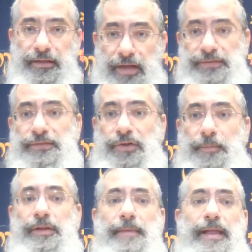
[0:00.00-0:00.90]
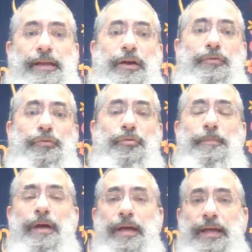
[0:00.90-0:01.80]
Chasan Dome Lemelech, a
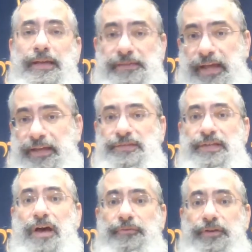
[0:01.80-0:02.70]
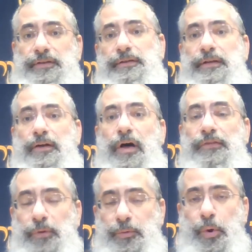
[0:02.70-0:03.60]
groom, is like a sovereign.
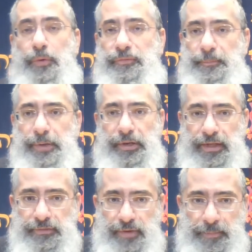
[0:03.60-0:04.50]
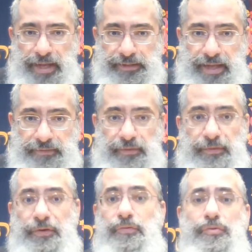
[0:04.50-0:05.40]
Also, a quote from Pirkei d'Rebbe Eliezer
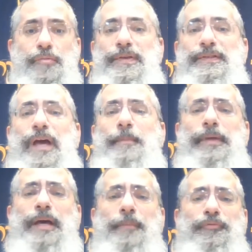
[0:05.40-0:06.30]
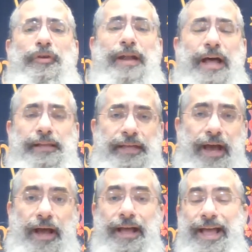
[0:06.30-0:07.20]
The groom is coming up for an
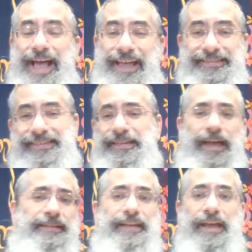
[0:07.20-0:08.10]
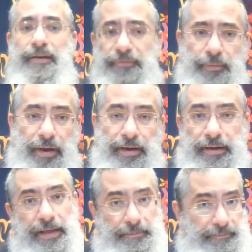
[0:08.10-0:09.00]
aliyah as a sign to everyone,
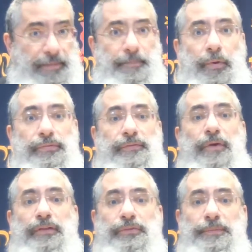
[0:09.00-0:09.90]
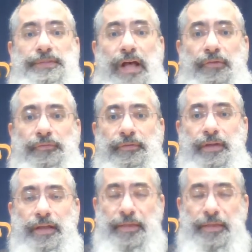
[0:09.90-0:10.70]
maybe most of all to himself.